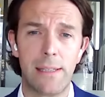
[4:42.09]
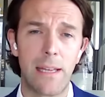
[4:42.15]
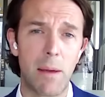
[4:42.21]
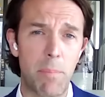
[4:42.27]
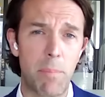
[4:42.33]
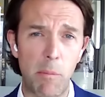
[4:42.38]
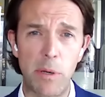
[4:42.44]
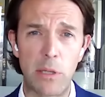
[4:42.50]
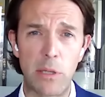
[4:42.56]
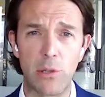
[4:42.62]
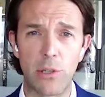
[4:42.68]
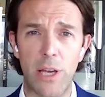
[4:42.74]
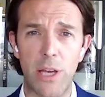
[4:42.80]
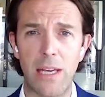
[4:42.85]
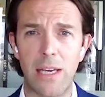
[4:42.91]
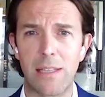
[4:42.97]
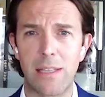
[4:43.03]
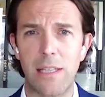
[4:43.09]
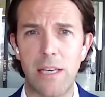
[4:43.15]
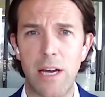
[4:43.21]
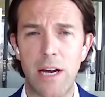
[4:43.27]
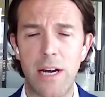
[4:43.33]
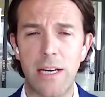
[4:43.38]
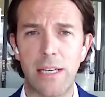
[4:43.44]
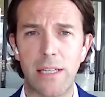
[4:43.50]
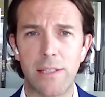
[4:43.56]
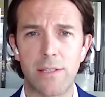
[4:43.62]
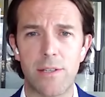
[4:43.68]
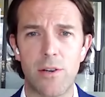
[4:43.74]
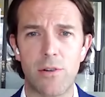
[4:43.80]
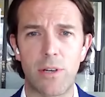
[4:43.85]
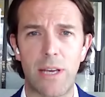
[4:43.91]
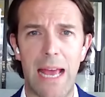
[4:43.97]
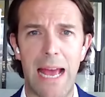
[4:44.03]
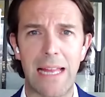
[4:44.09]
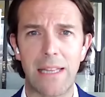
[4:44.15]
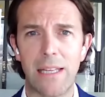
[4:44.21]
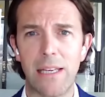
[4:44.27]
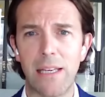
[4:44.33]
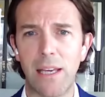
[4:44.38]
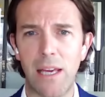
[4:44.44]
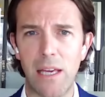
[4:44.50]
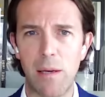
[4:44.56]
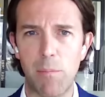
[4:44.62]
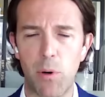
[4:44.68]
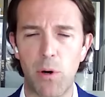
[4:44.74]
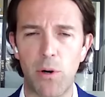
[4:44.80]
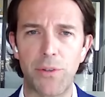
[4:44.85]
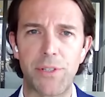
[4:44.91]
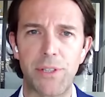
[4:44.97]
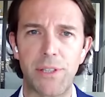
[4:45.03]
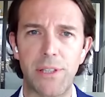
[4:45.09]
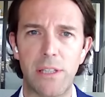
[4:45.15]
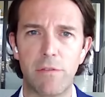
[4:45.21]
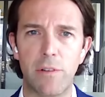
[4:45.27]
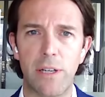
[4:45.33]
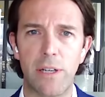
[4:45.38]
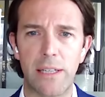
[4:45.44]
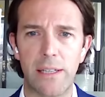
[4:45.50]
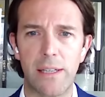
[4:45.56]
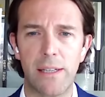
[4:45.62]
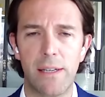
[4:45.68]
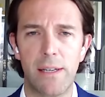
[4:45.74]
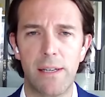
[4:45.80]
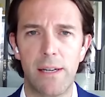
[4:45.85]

Yeah, people will be looking at the earnings, can they keep on delivering